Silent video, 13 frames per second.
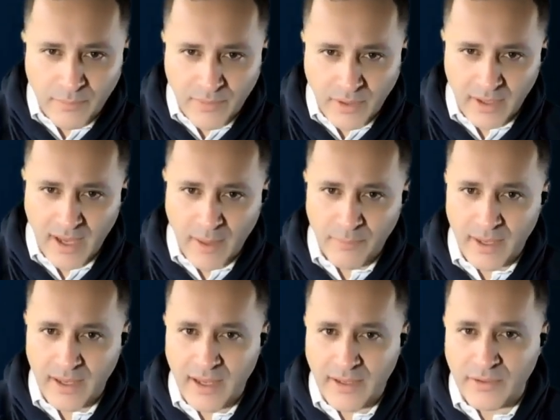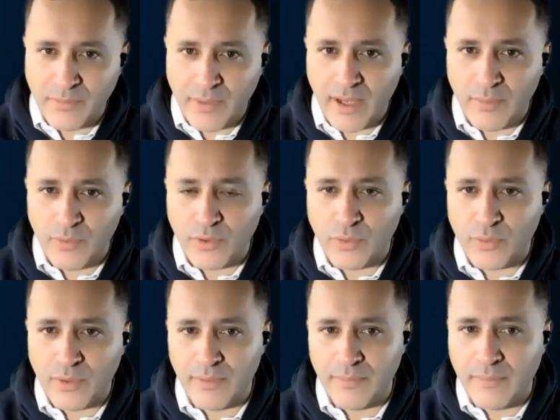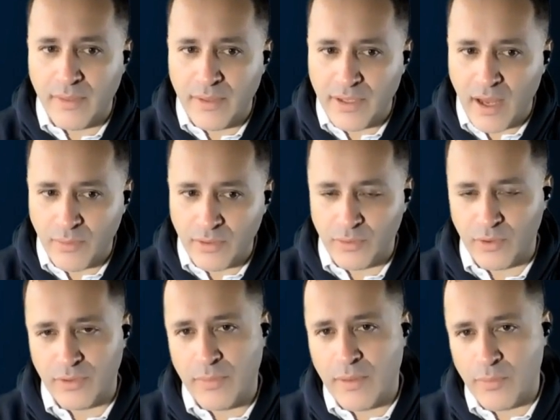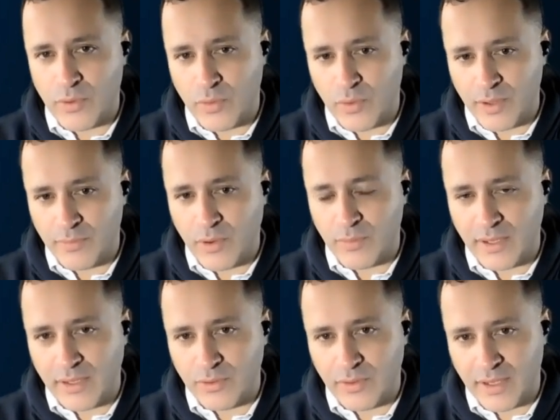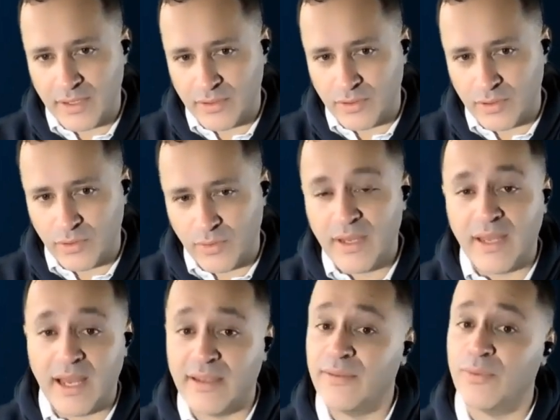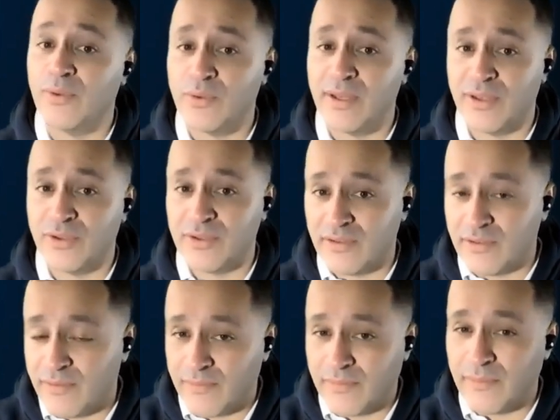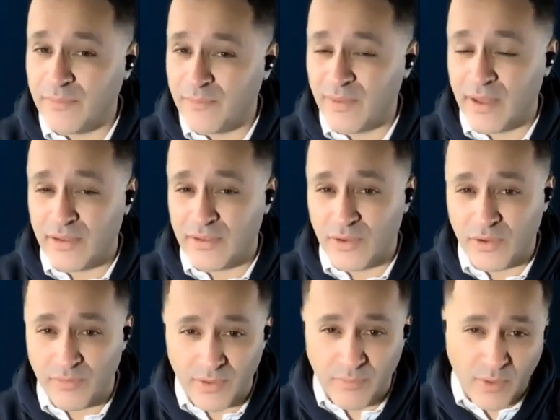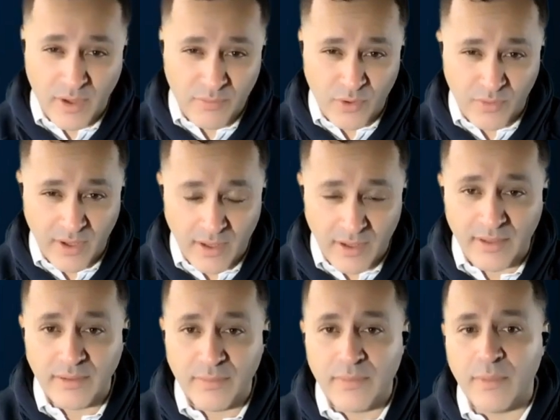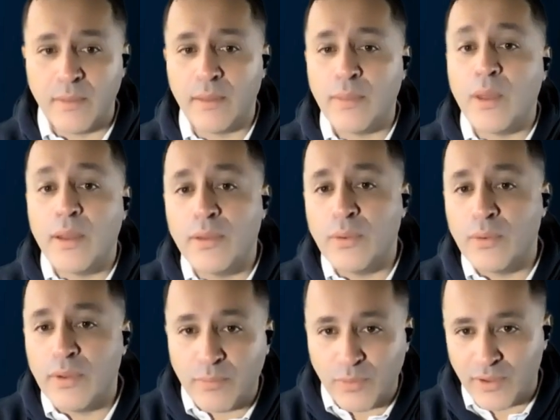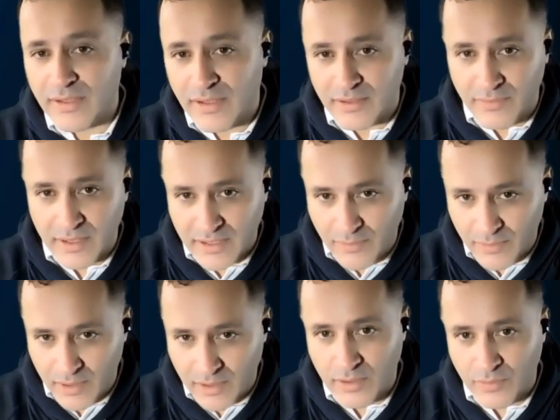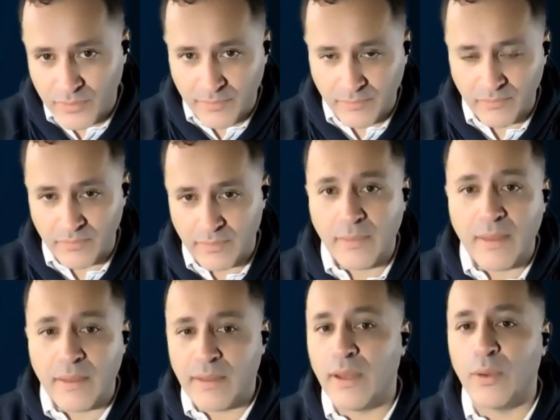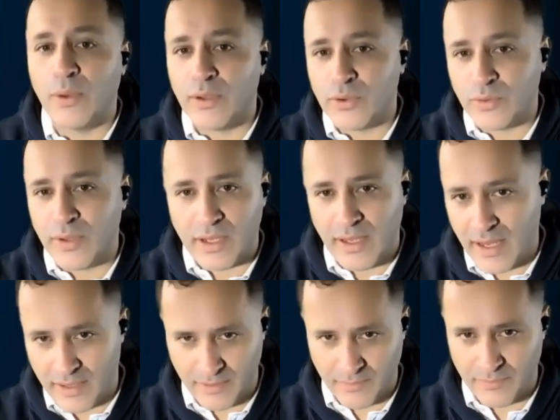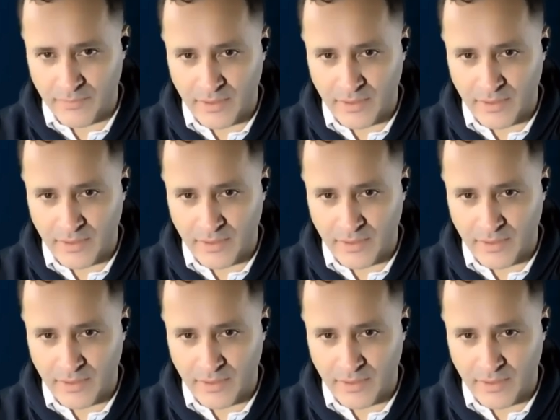The campaign has to be able to reach out to those people who have already donated to you and ask for donations, because those people have already gone through the process of accepting you. They're going to do it again.